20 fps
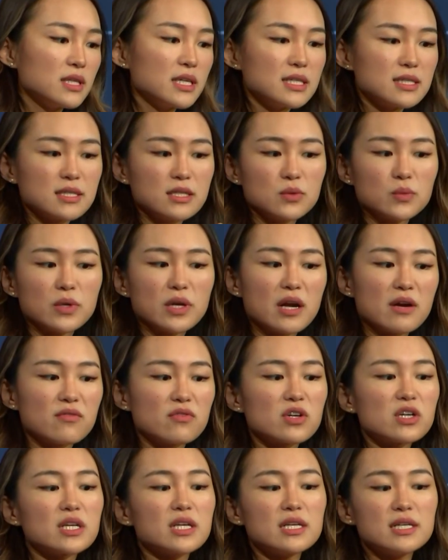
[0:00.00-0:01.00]
LinkedIn,
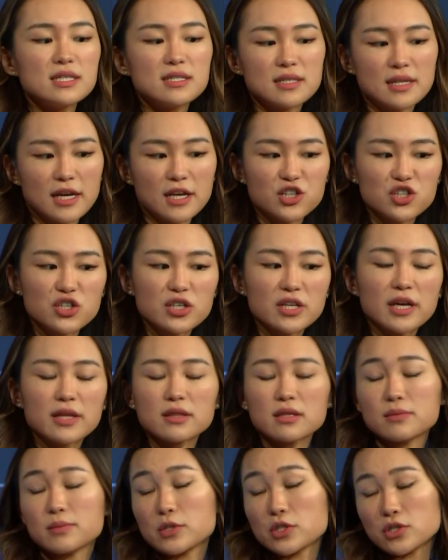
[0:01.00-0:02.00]
whatever it is, and actually
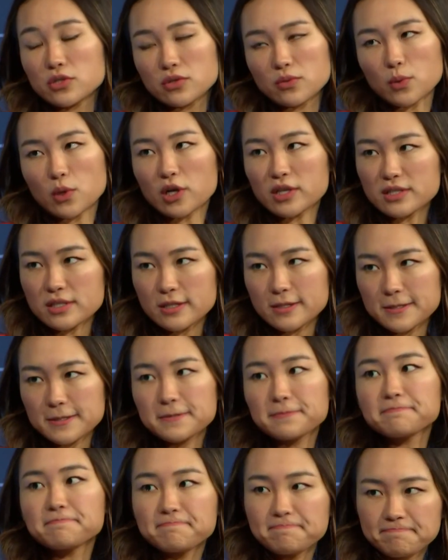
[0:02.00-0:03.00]
get them into the process.